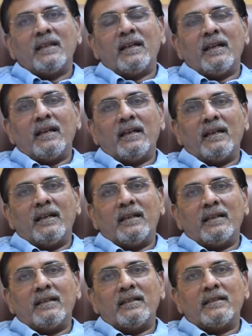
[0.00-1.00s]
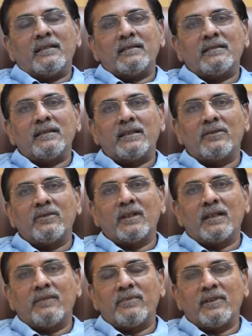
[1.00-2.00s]
and it took a
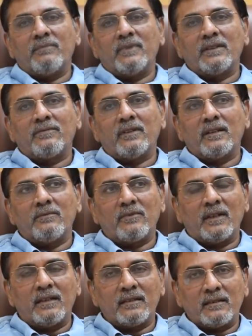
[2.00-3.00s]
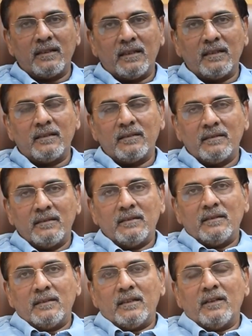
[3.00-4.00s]
couple of months for them to understand
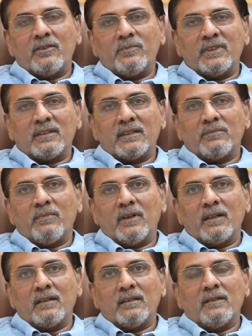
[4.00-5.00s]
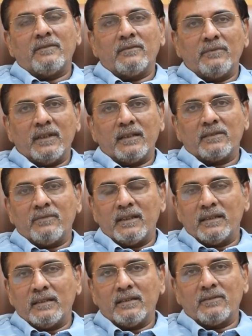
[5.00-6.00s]
our business model of the various
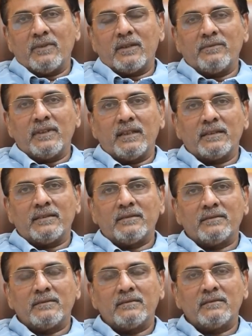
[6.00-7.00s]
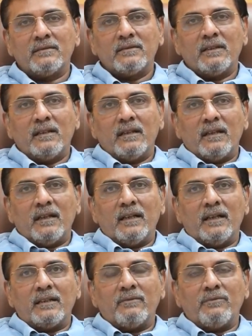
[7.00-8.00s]
verticals what we are in.
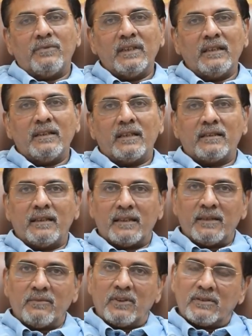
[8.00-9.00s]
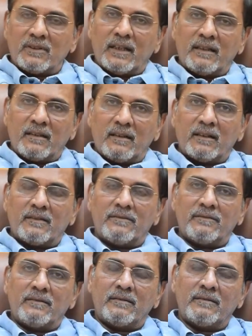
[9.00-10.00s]
And we at that time also had a lot of